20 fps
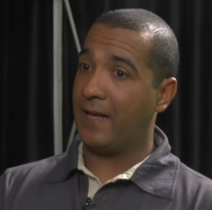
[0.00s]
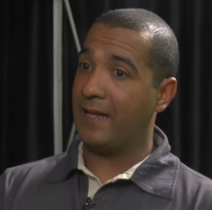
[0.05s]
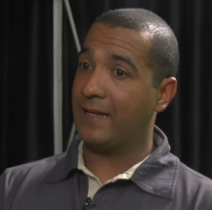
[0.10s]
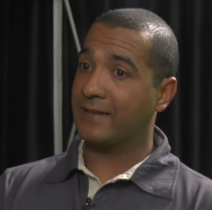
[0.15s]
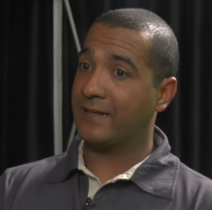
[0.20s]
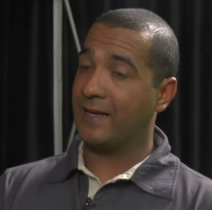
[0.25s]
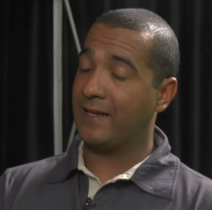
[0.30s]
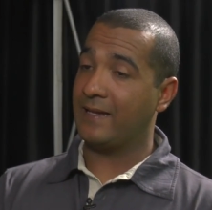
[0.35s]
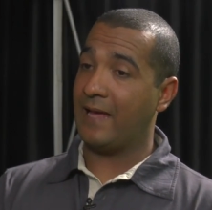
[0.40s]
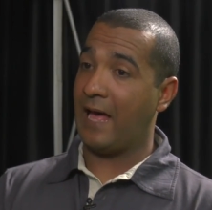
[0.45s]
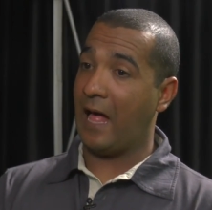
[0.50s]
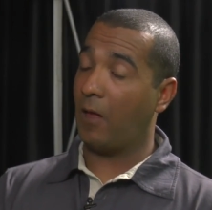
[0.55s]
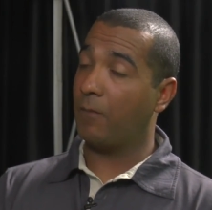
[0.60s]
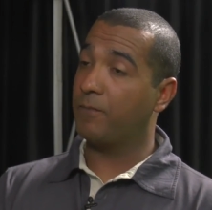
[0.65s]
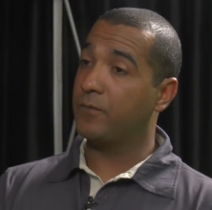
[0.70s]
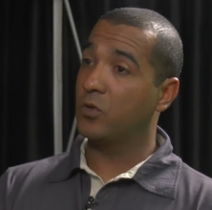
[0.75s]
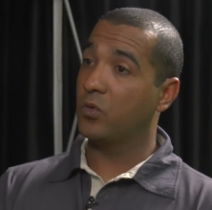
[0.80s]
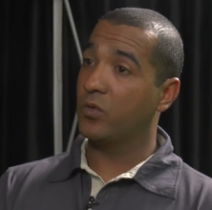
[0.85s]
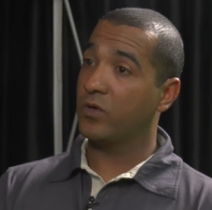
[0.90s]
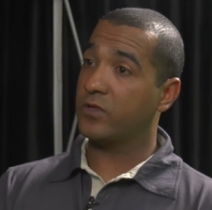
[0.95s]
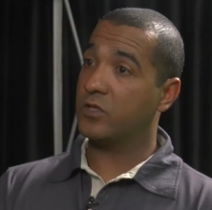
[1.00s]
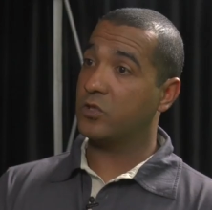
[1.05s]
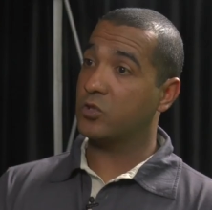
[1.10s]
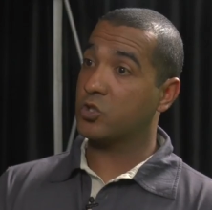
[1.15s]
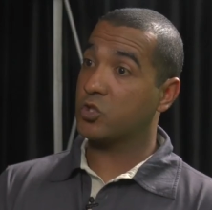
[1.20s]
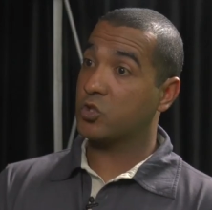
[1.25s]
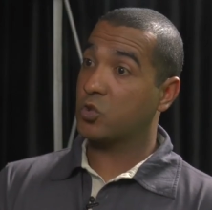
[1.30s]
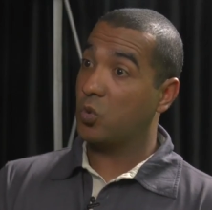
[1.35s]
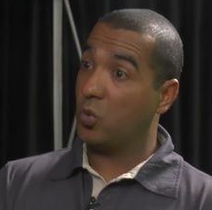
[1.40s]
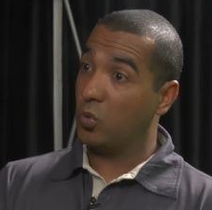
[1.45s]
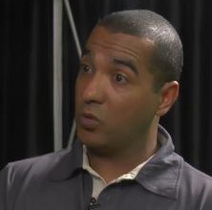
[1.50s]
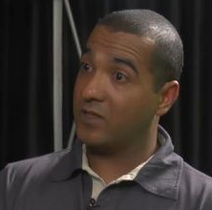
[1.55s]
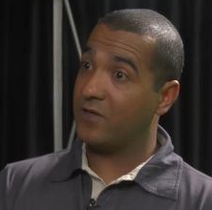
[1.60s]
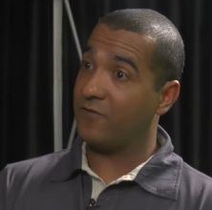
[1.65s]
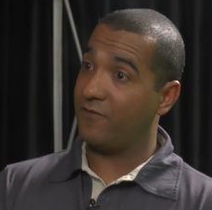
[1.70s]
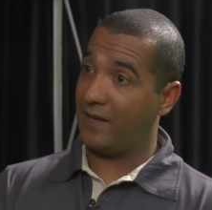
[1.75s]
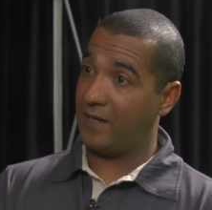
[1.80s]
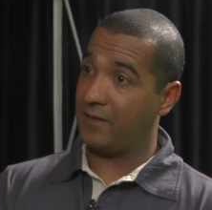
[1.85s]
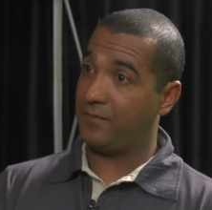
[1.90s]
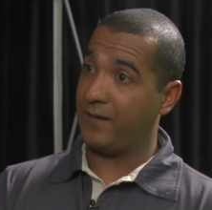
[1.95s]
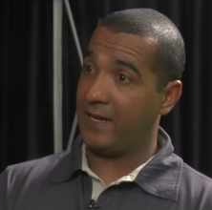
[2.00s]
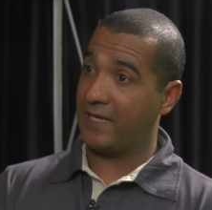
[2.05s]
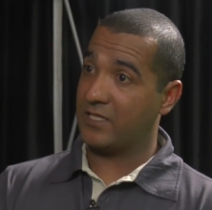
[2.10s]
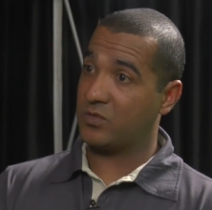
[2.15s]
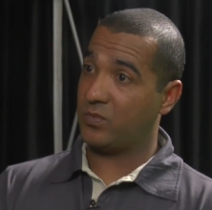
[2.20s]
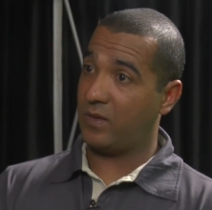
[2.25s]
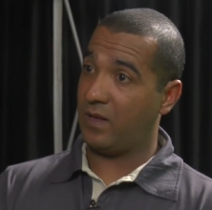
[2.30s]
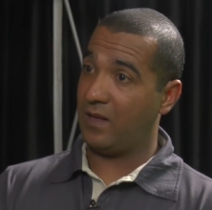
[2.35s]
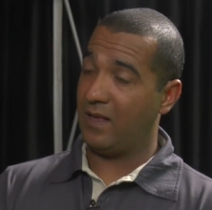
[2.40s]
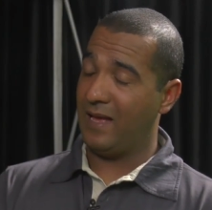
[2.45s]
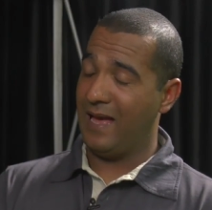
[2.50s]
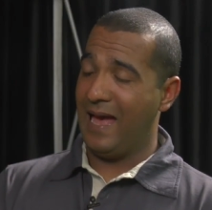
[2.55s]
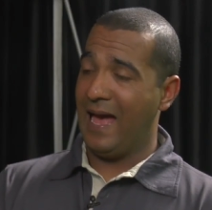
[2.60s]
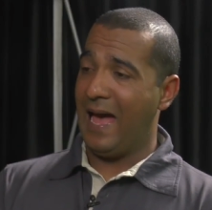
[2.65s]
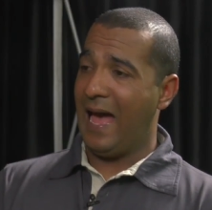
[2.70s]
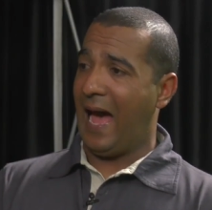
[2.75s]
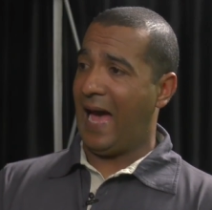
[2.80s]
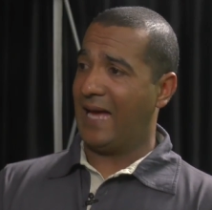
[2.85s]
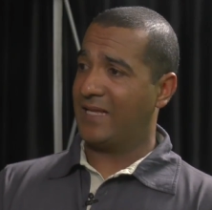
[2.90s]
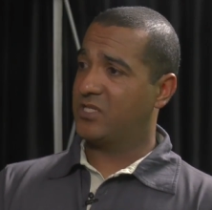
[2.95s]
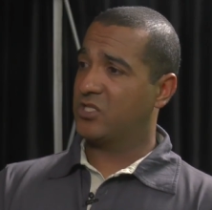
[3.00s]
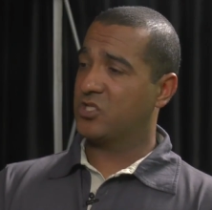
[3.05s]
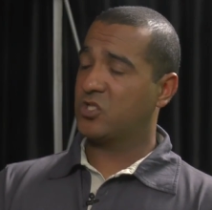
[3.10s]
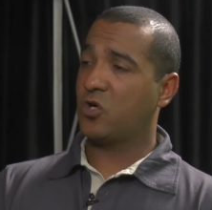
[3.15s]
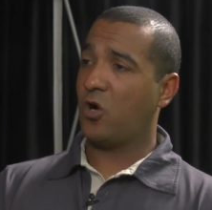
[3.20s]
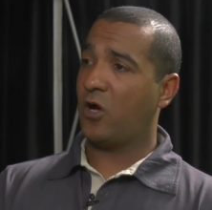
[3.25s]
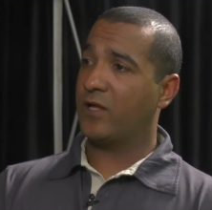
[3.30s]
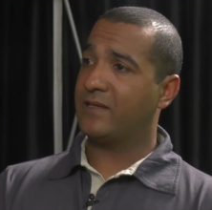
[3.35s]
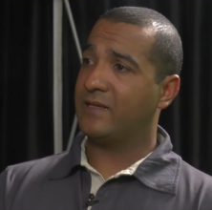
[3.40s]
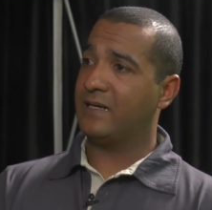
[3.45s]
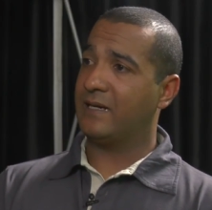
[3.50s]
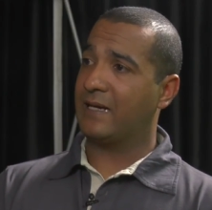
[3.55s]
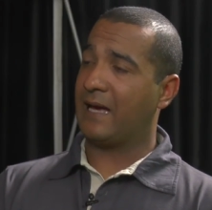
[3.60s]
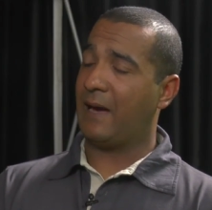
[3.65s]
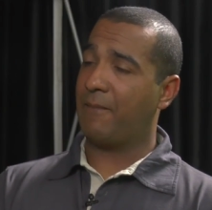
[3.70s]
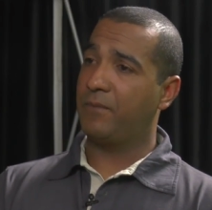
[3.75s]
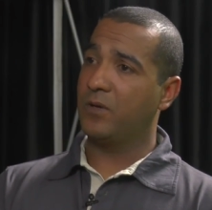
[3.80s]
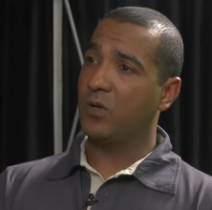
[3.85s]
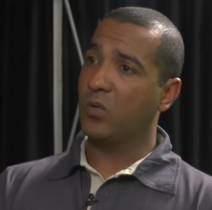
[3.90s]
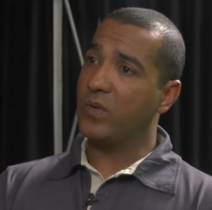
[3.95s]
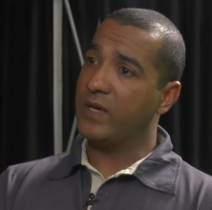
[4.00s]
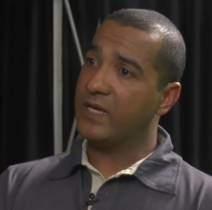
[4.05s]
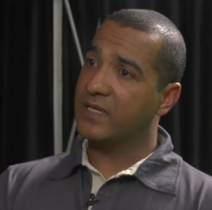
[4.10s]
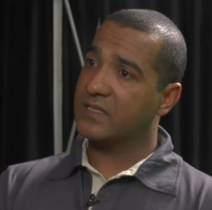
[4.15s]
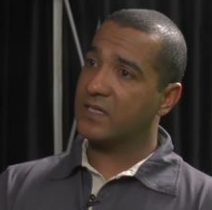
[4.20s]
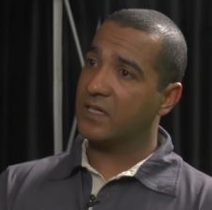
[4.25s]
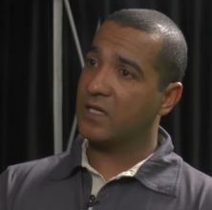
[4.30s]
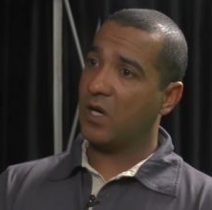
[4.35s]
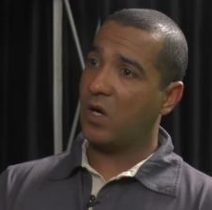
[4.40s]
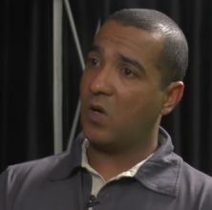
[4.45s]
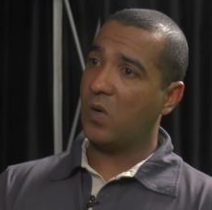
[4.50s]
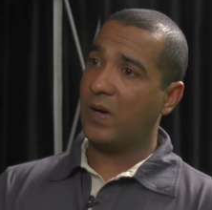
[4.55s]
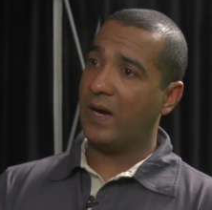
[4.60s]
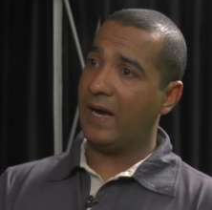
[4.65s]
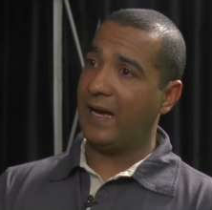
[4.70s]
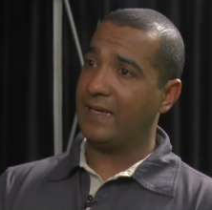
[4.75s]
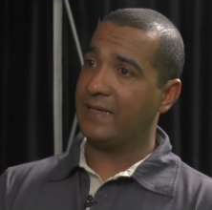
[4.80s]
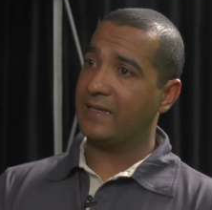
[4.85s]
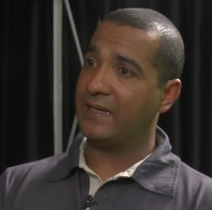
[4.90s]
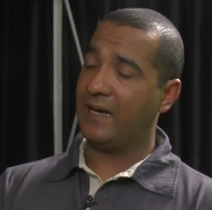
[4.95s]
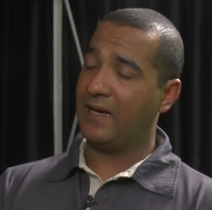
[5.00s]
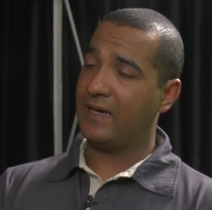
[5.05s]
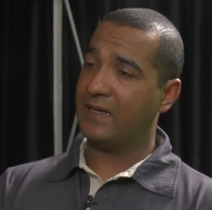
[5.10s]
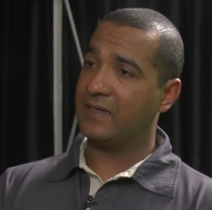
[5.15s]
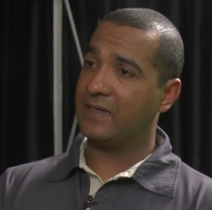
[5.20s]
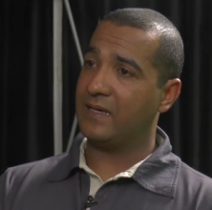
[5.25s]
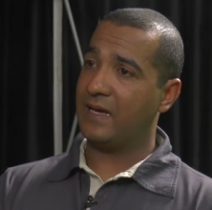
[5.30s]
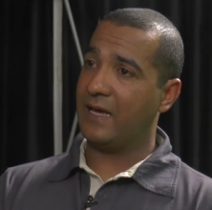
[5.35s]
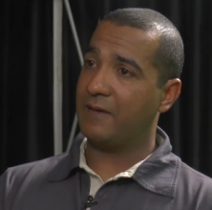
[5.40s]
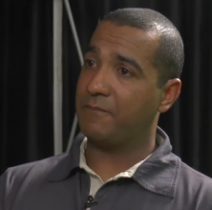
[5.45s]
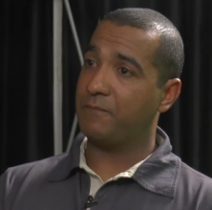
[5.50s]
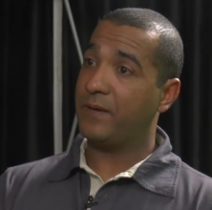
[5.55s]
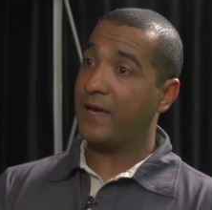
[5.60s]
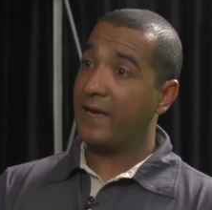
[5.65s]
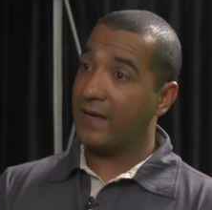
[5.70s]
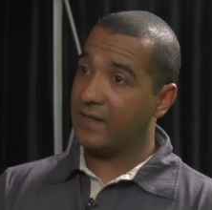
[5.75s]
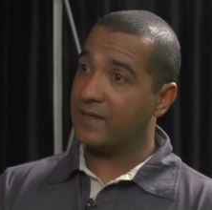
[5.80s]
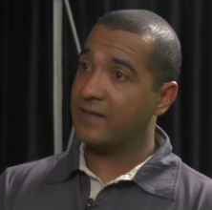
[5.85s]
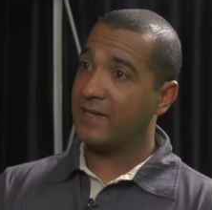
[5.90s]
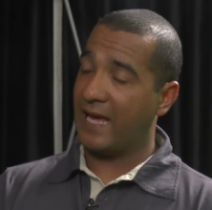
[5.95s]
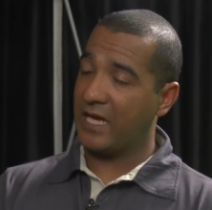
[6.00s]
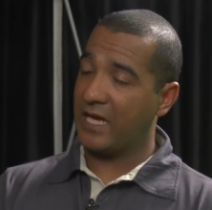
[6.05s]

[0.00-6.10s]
It can help you with your school development as well. I just got a couple of weeks ago a parent